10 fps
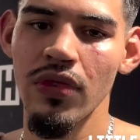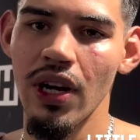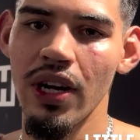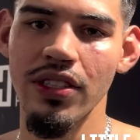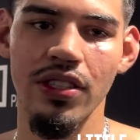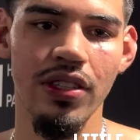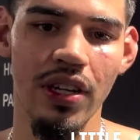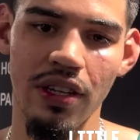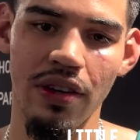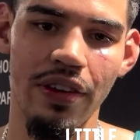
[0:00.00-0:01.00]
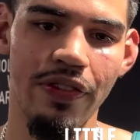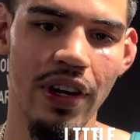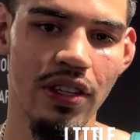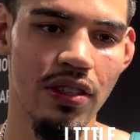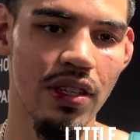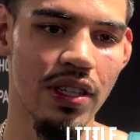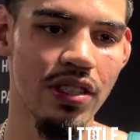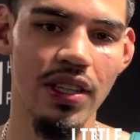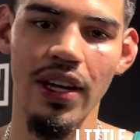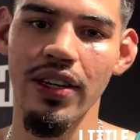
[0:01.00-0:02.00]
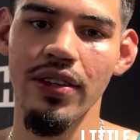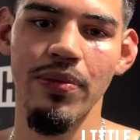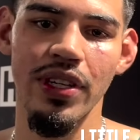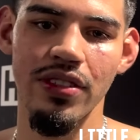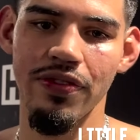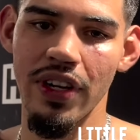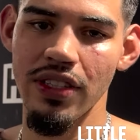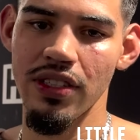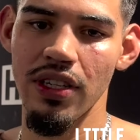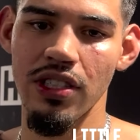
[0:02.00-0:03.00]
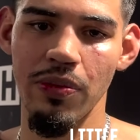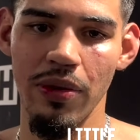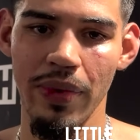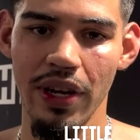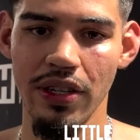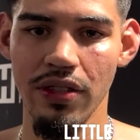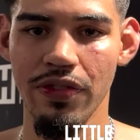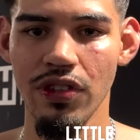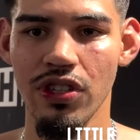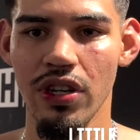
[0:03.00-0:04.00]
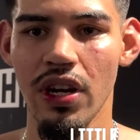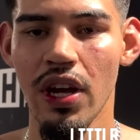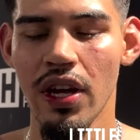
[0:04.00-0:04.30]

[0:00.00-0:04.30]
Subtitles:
It's another great fight. You know, there's a lot of amazing fights to be made in the future.